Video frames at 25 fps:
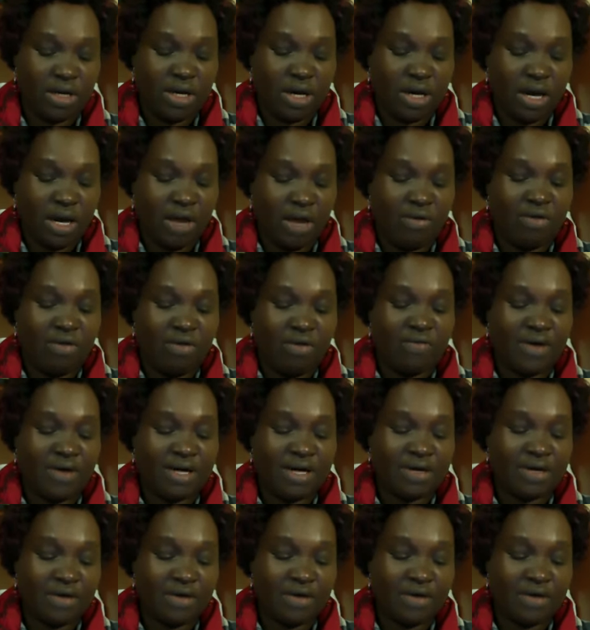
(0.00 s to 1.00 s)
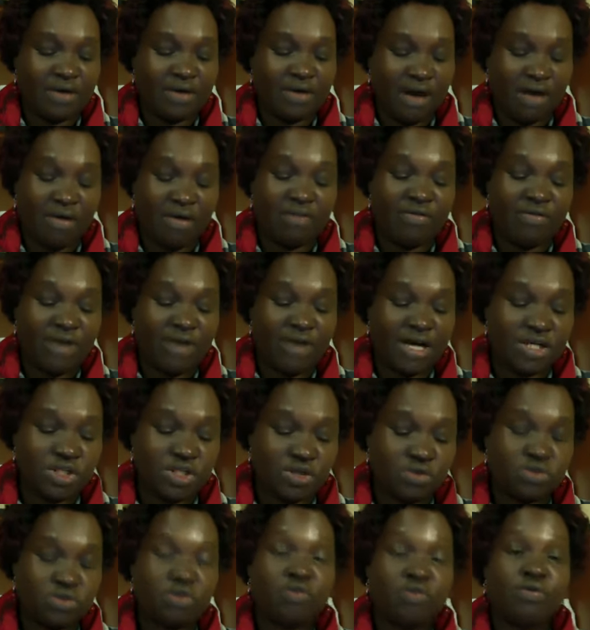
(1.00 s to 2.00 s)
our
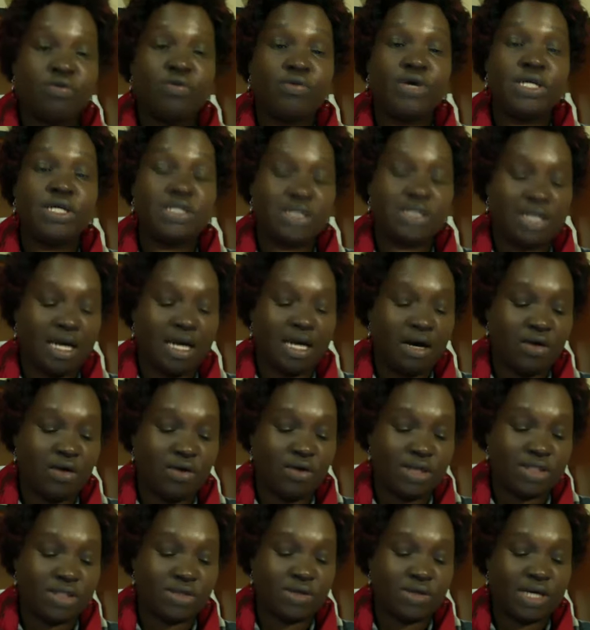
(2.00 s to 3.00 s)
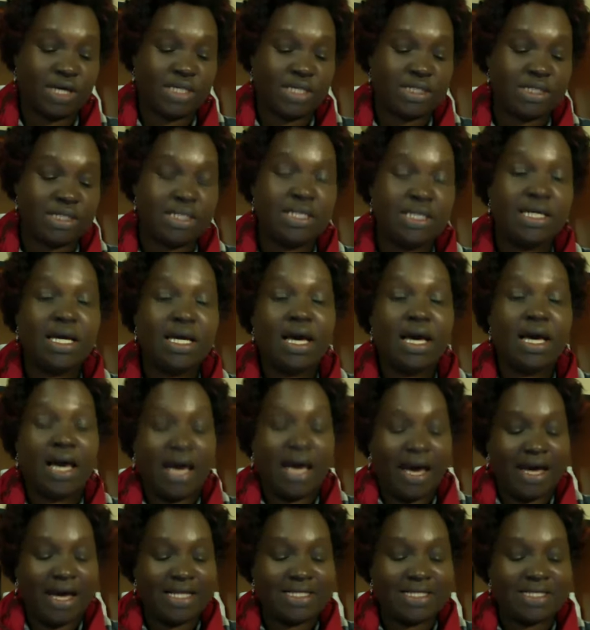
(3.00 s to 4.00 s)
functions, of which now, as you can see,
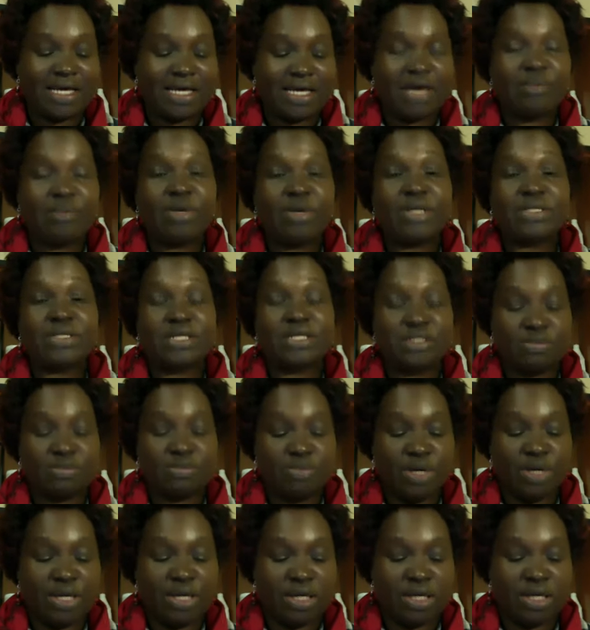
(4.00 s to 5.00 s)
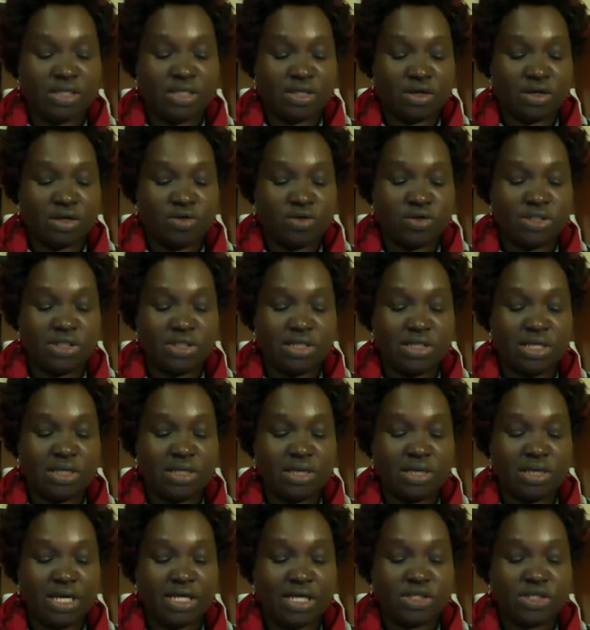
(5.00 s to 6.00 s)
Alzheimer's is being closely
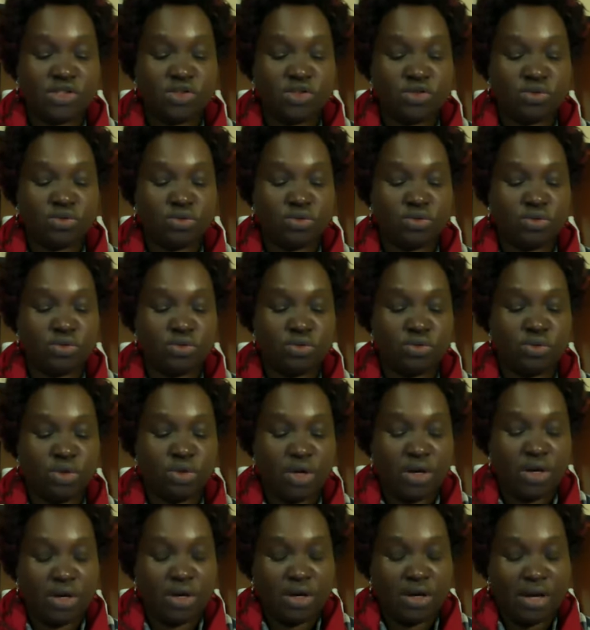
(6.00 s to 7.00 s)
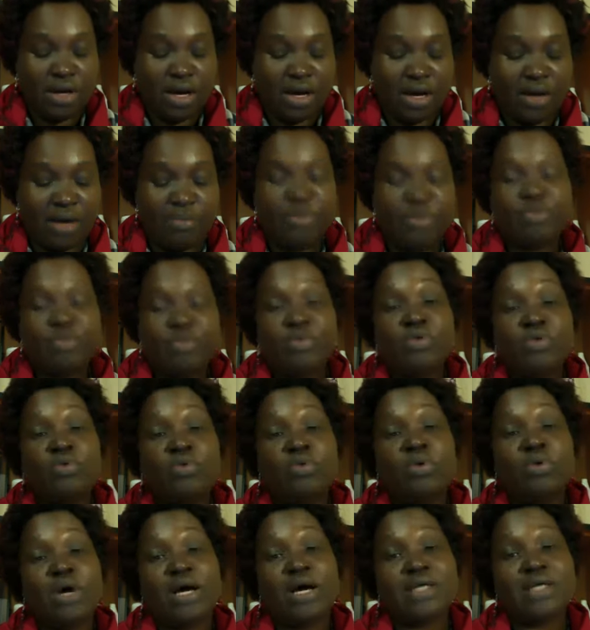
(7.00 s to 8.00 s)
linked to people
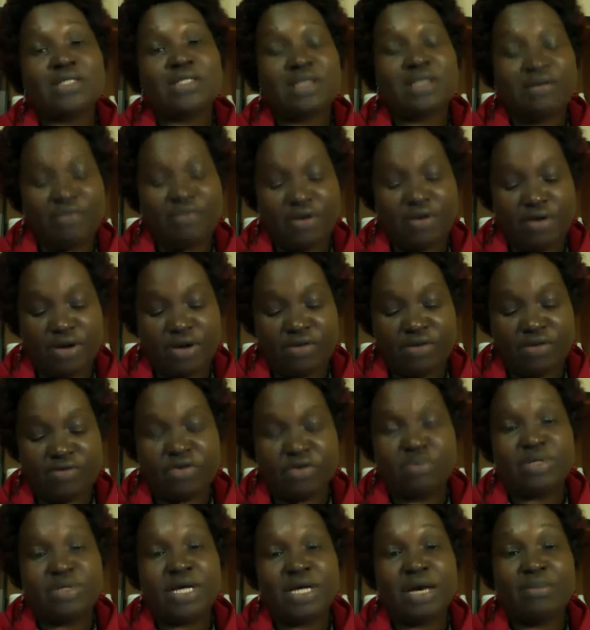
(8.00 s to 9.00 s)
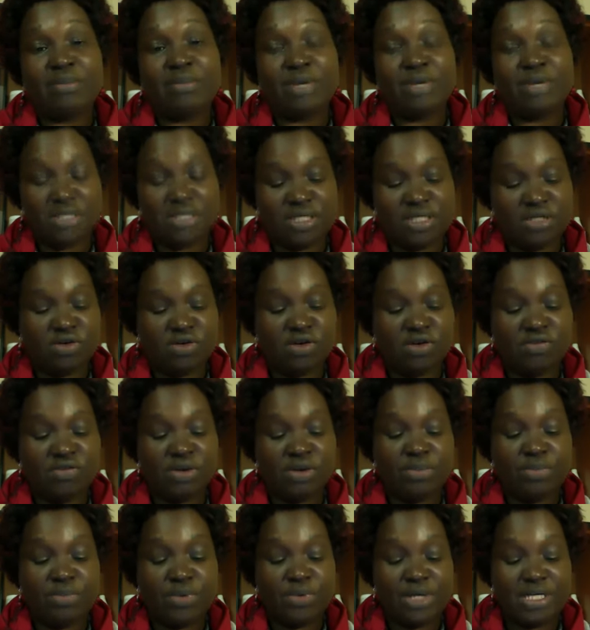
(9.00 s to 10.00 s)
who are suffering from diabetes or
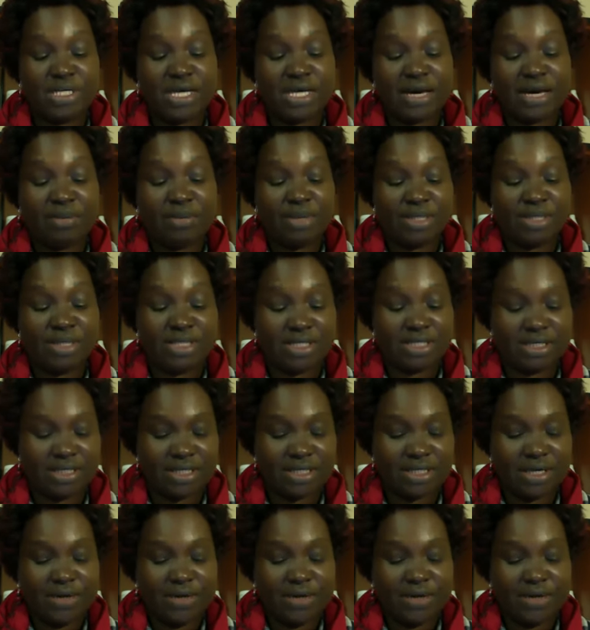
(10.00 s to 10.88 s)
even pre-diabetes.